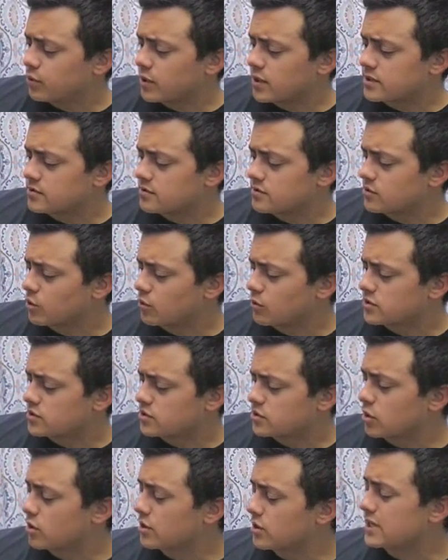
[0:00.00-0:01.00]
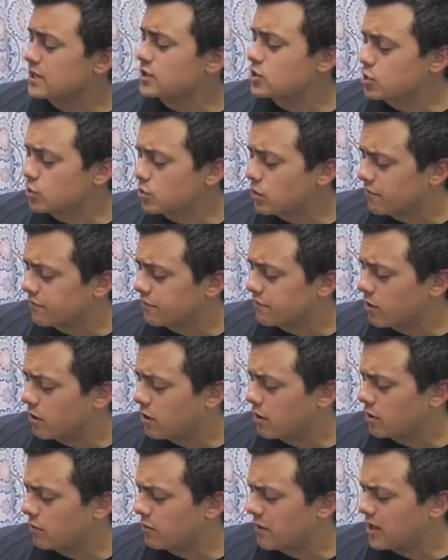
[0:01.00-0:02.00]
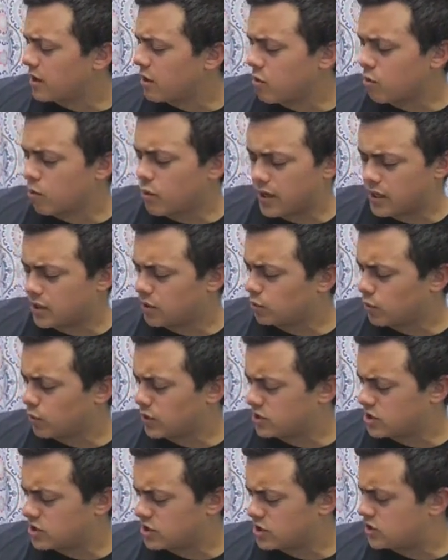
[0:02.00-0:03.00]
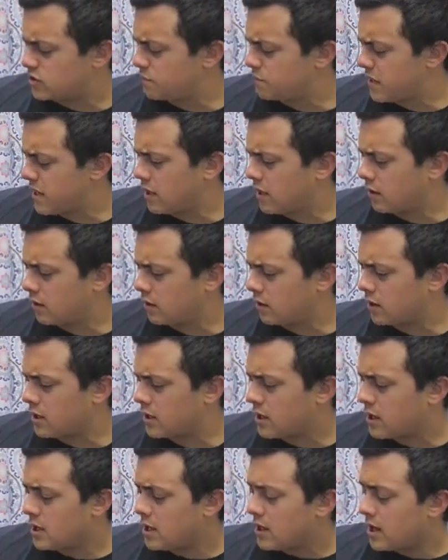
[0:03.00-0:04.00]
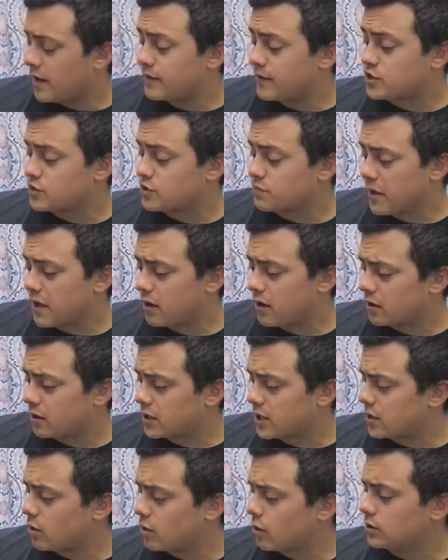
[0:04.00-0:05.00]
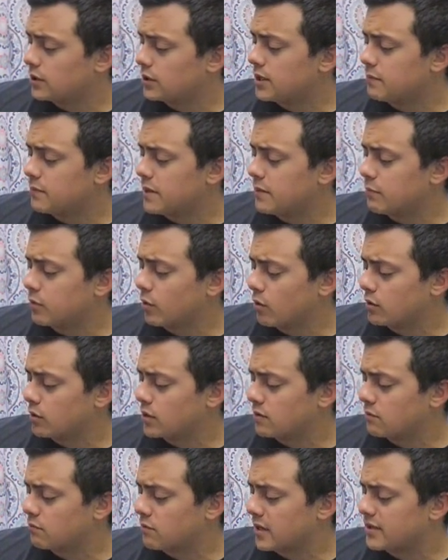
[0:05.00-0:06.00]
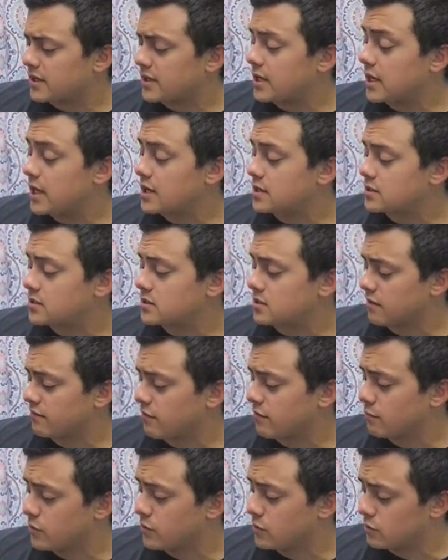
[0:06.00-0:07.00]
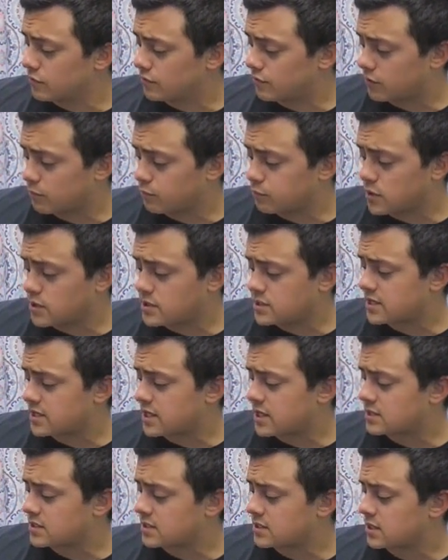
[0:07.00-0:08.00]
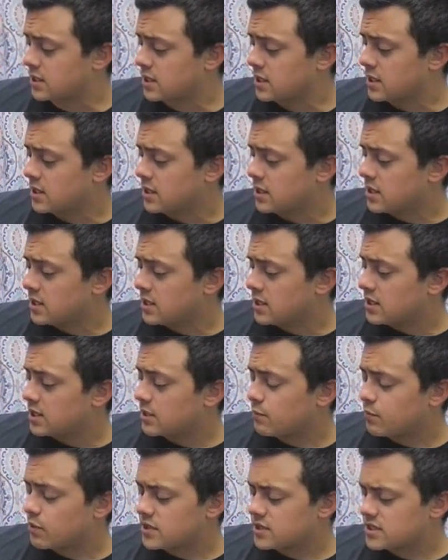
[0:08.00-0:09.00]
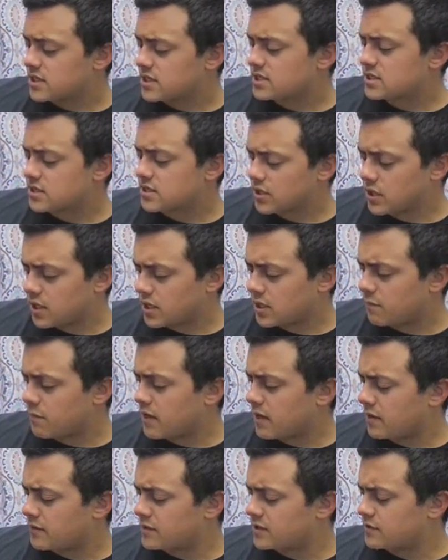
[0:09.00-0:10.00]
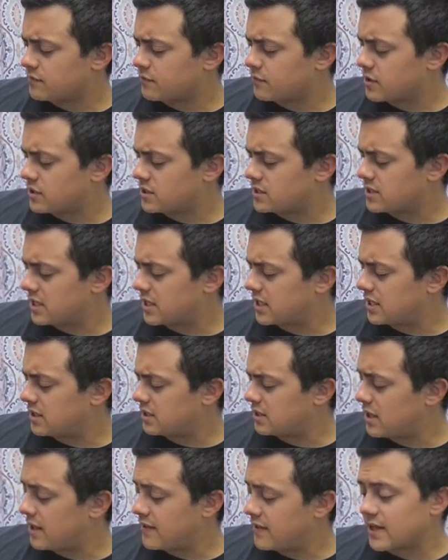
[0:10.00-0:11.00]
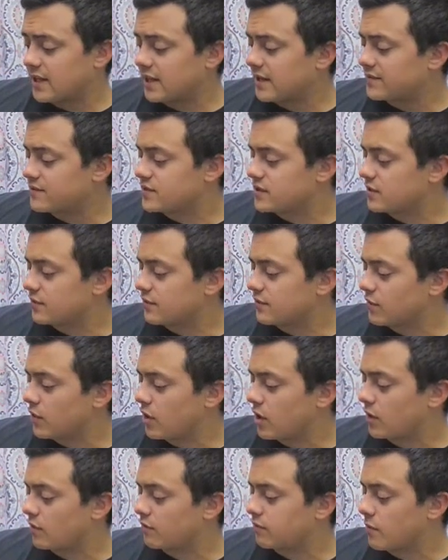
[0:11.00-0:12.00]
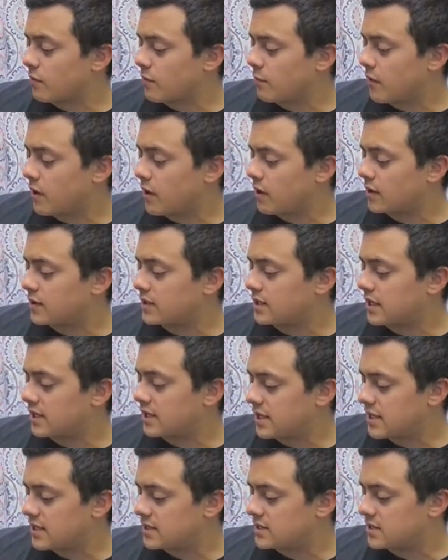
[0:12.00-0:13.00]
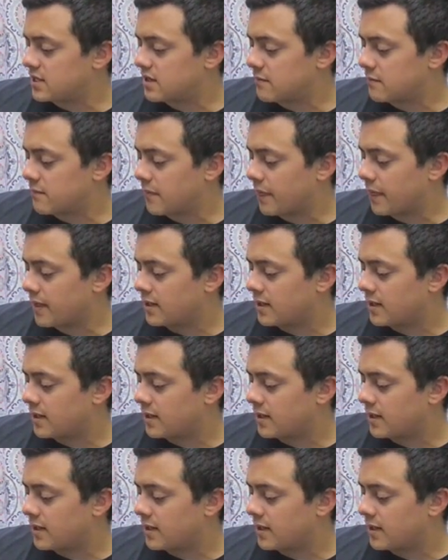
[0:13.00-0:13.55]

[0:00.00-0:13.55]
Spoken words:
prince who was turned into a frog by a wicked witch's spell. And the spell can only be broken by the kiss of a beautiful princess. The princess thought about this for a second, and then lifted the frog from the pond and kissed him.